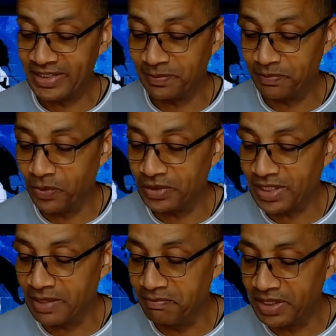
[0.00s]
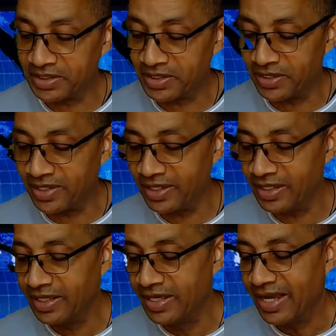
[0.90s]
that supports our
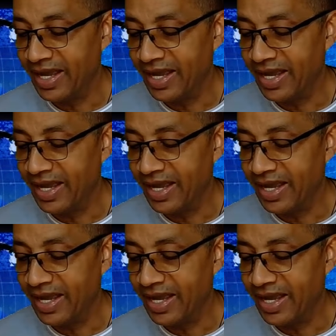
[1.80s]
military